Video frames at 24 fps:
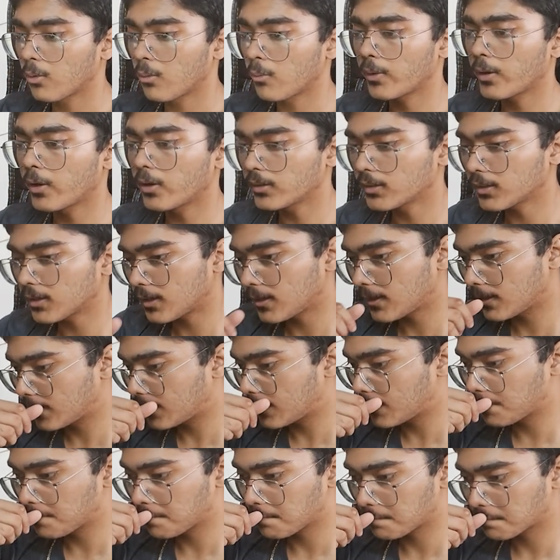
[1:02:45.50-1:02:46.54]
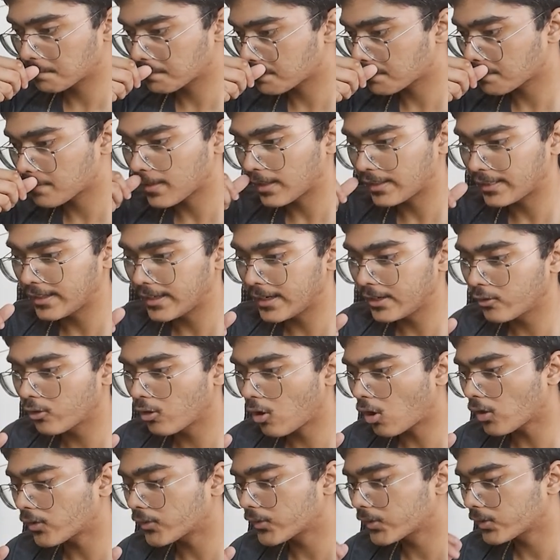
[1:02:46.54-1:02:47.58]
we got lead
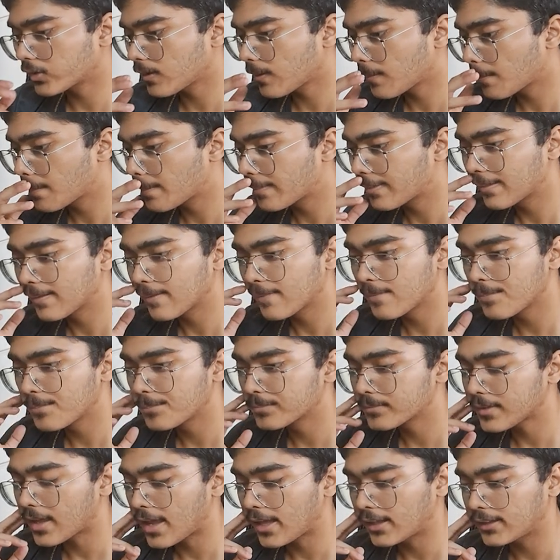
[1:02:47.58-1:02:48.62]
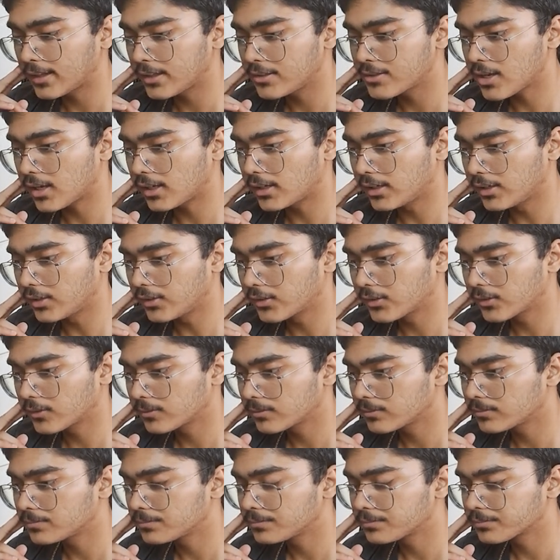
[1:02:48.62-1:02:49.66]
rocks and ninja leads.
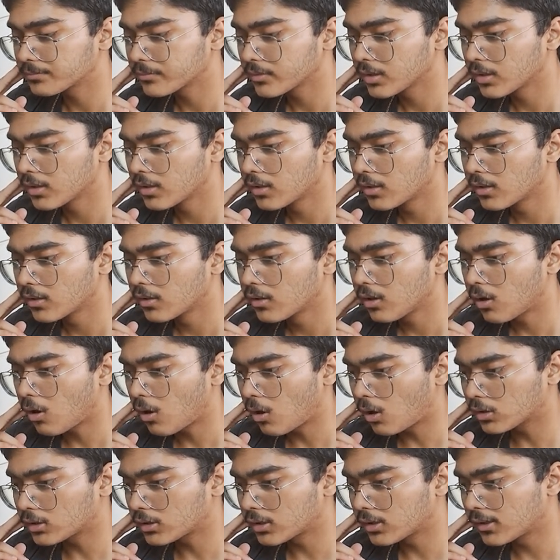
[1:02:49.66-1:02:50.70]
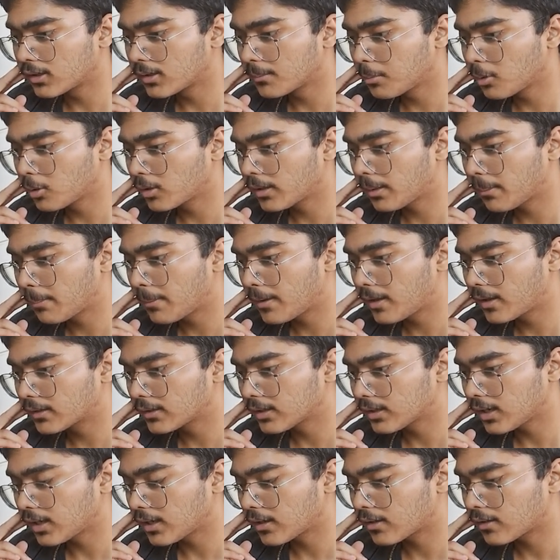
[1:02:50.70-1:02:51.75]
Author, bookkeeping,
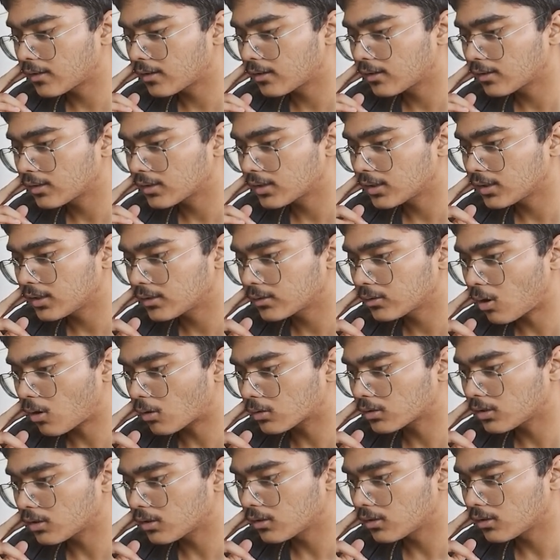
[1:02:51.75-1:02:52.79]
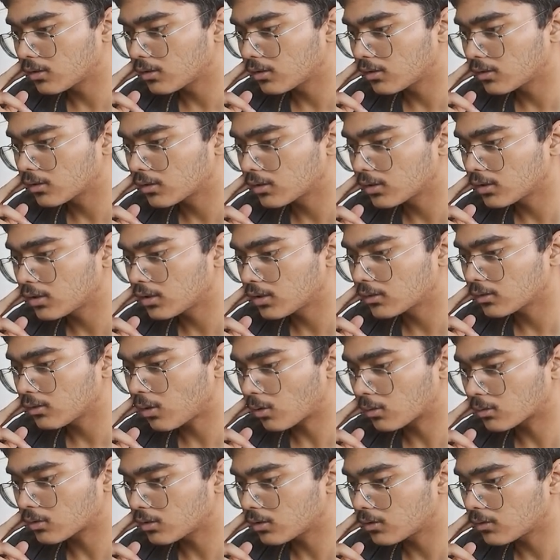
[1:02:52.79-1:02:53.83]
clinic doctor.
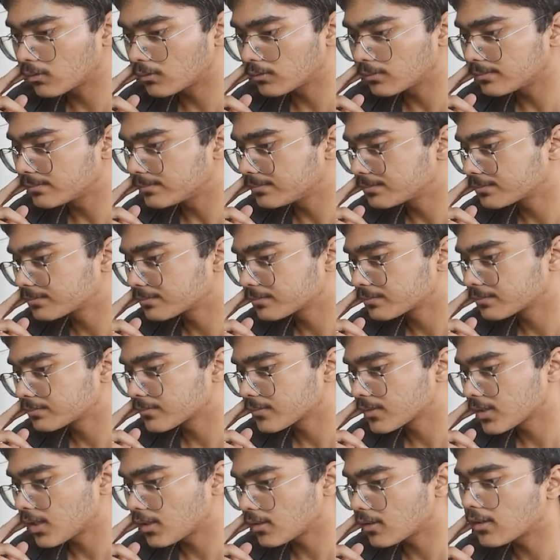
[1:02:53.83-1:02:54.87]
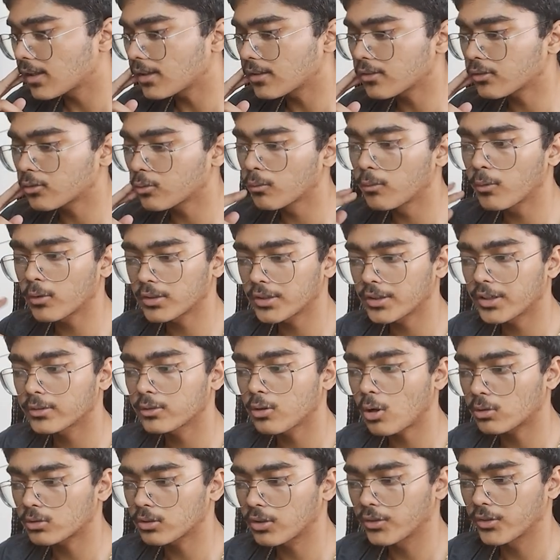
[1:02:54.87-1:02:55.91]
Let's just do for clinic
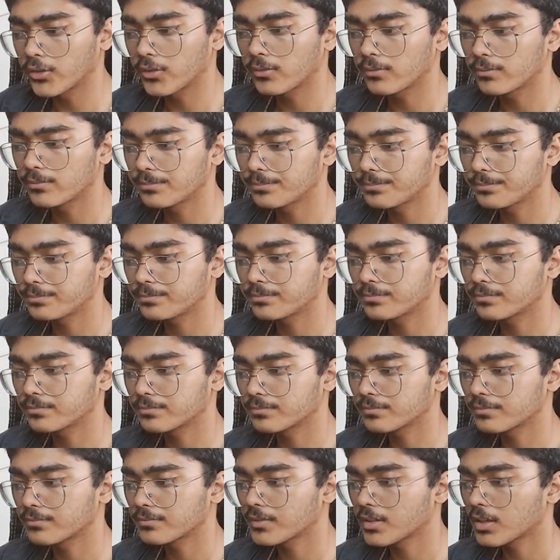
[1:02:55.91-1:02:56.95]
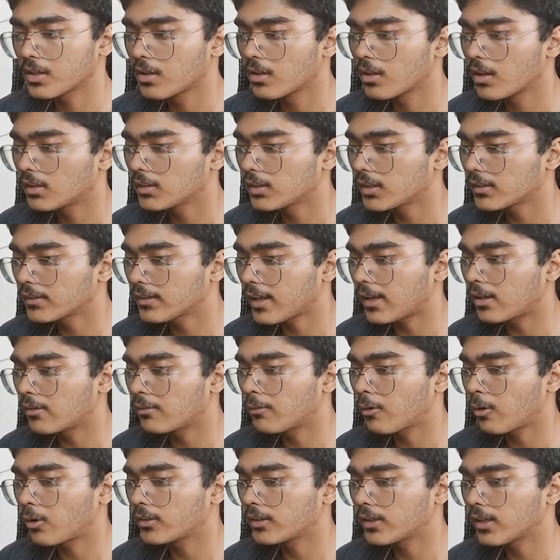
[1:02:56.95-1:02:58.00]
doctors. I think it's
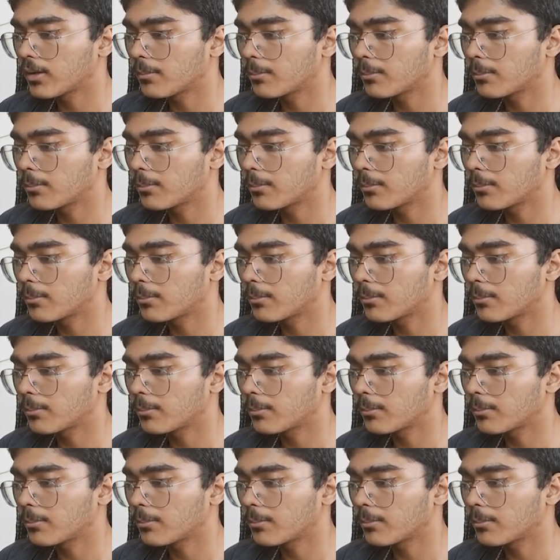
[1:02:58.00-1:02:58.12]
California